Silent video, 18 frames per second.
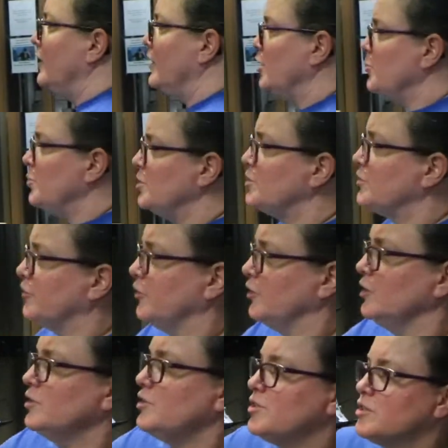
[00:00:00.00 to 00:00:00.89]
the Image
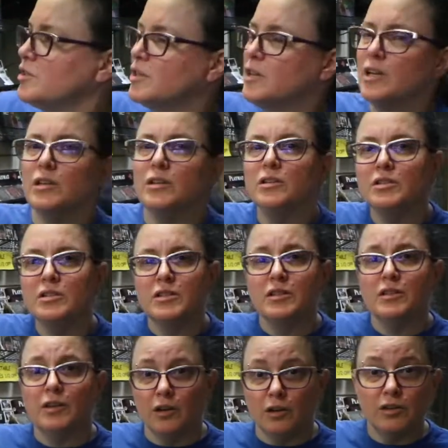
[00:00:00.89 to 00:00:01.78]
first, because
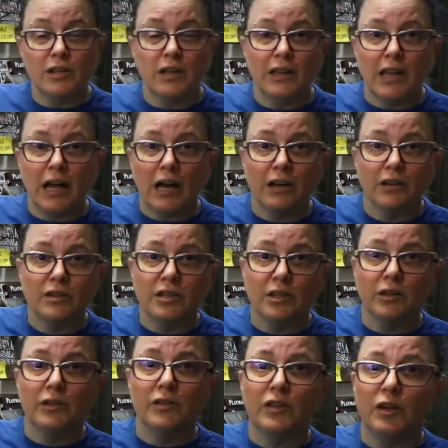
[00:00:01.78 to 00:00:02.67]
there's a lot of
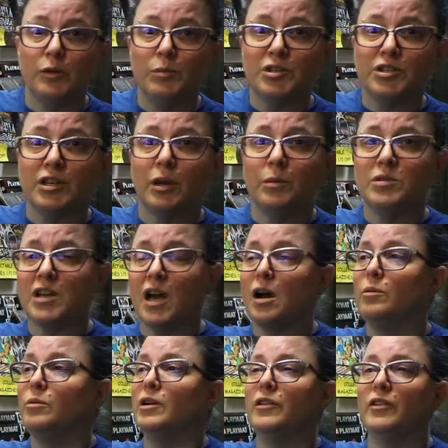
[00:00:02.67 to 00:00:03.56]
series that Image comes
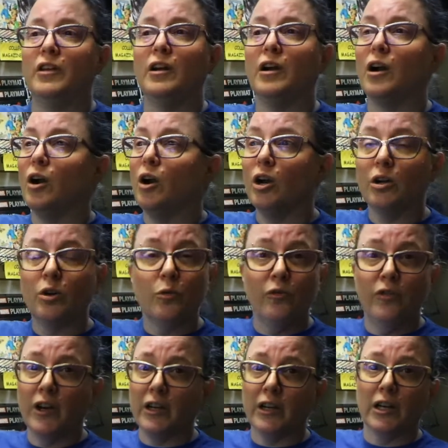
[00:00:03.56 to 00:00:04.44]
out with that are
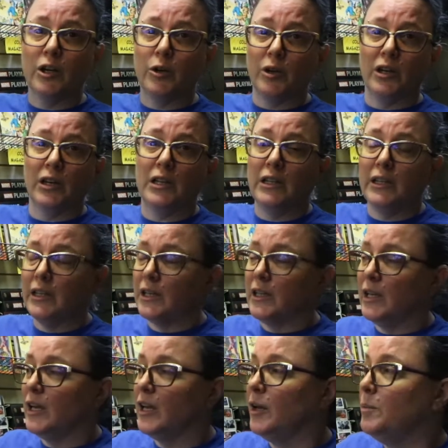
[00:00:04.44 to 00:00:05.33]
very critically
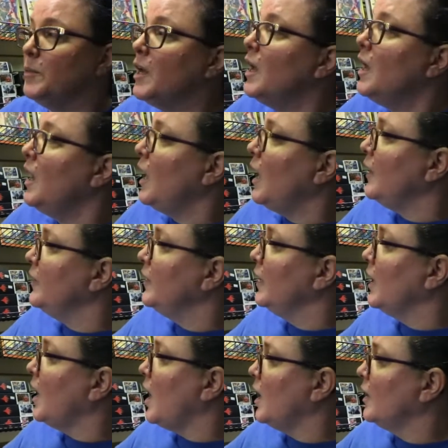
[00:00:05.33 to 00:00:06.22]
acclaimed, and
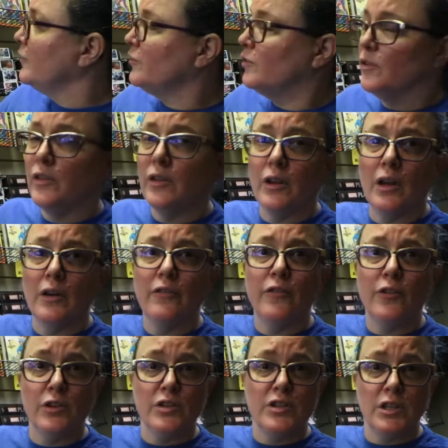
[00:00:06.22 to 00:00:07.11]
they offer the
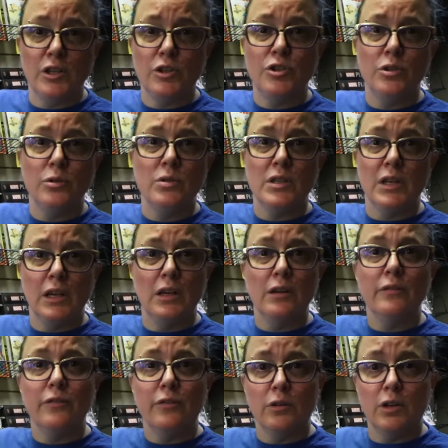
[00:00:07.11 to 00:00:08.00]
first issues
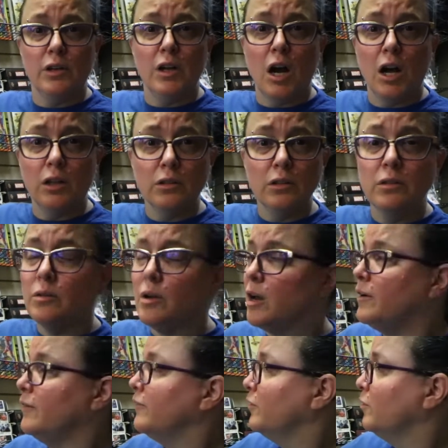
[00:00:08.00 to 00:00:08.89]
again for $1
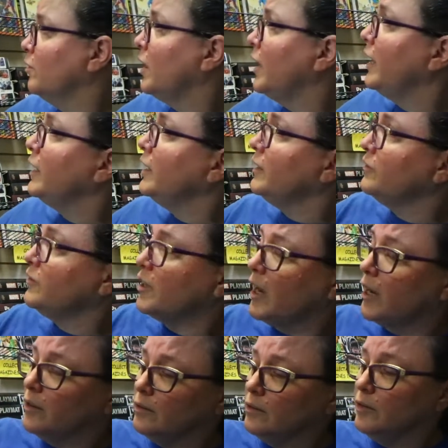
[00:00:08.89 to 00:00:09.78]
on a variety of
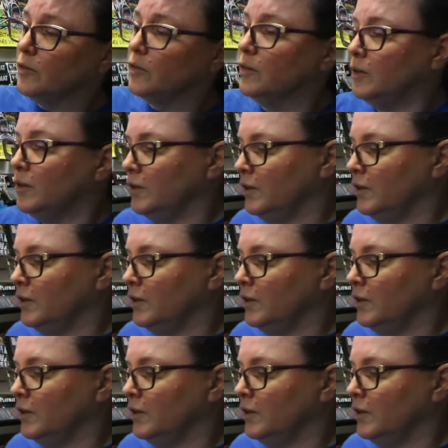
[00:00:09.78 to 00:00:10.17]
titles.